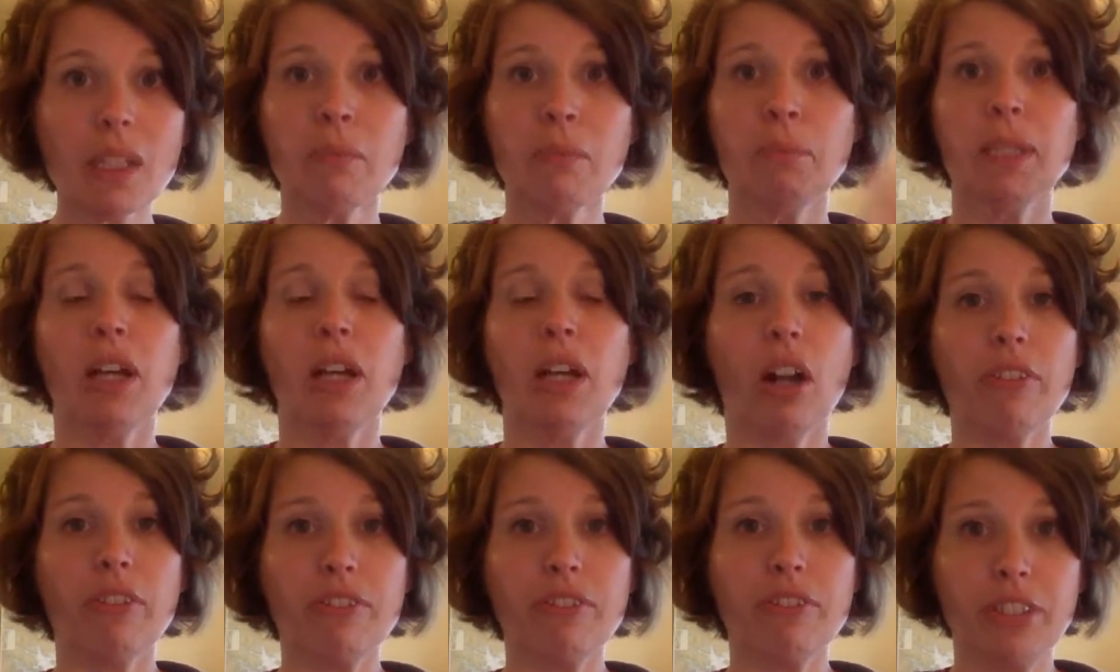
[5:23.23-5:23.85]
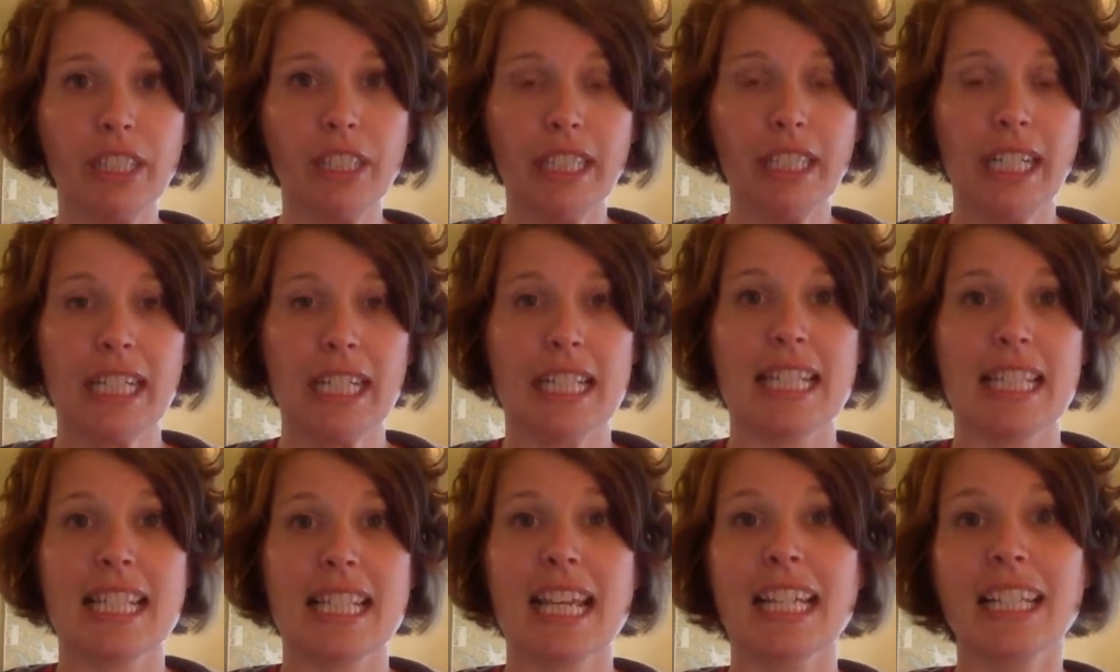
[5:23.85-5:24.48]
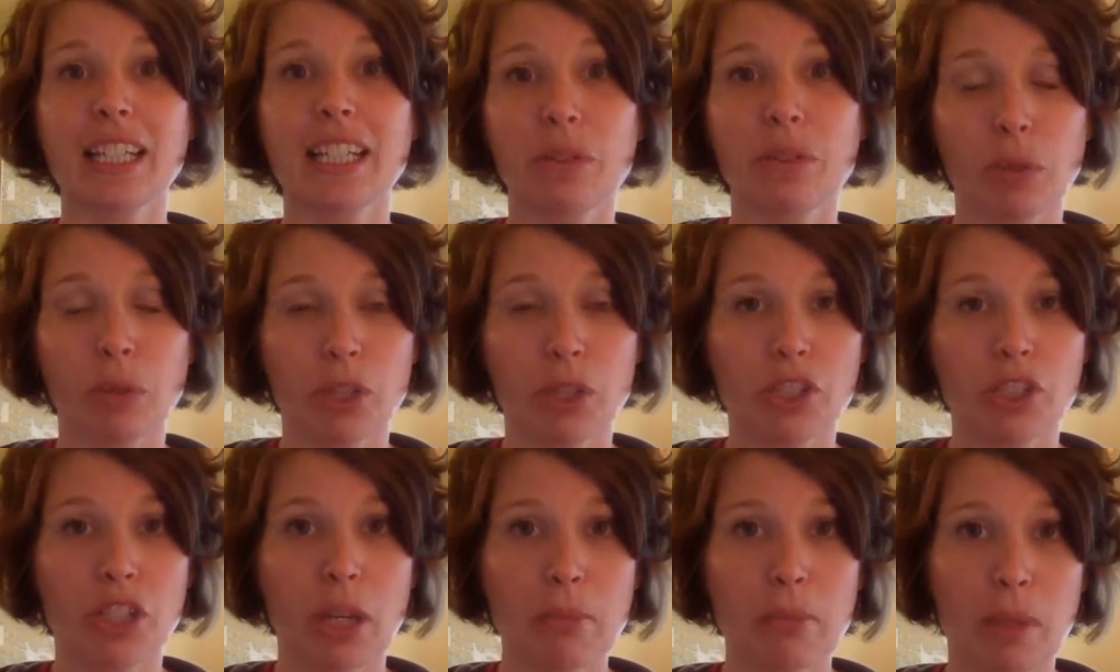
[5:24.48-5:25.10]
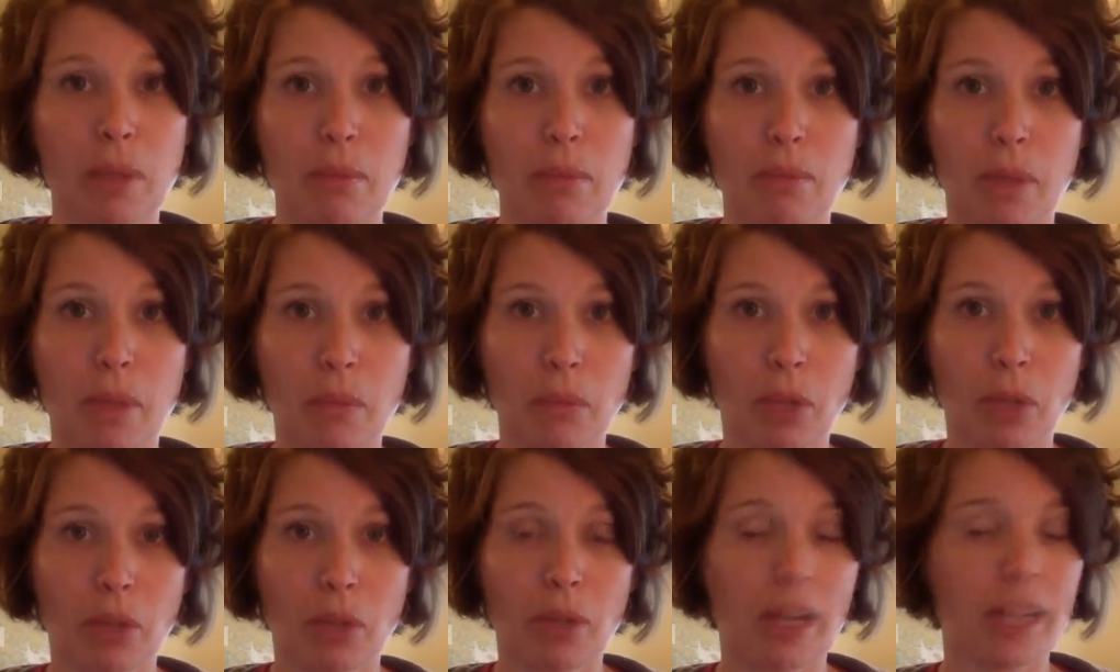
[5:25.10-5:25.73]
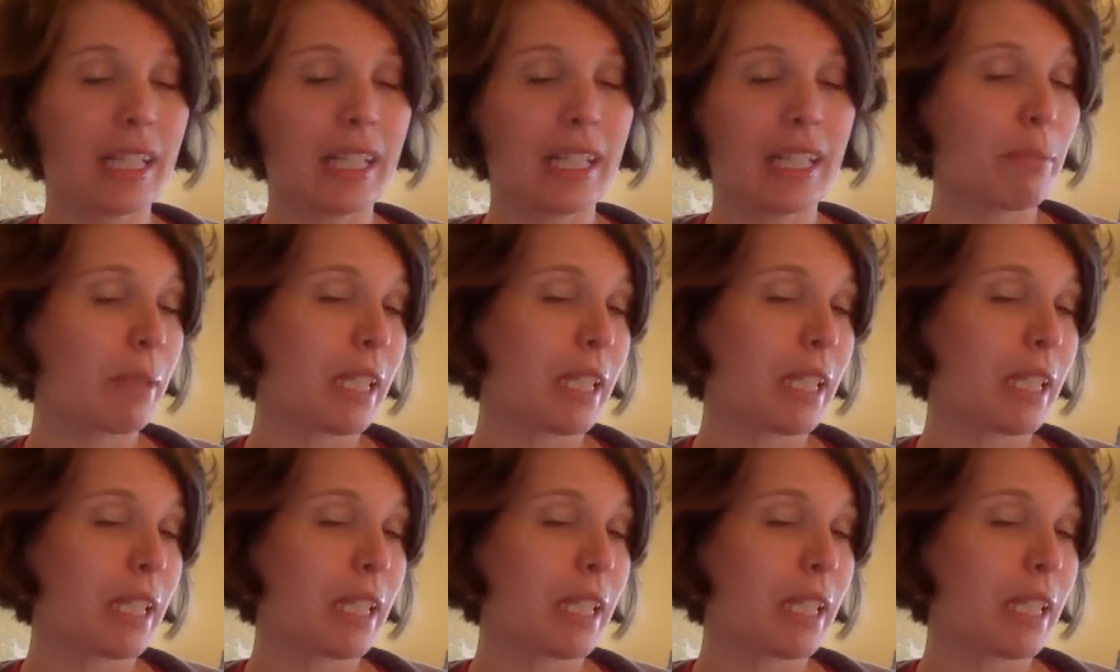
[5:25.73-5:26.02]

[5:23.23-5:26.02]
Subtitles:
be offering a second workshop on memoir writing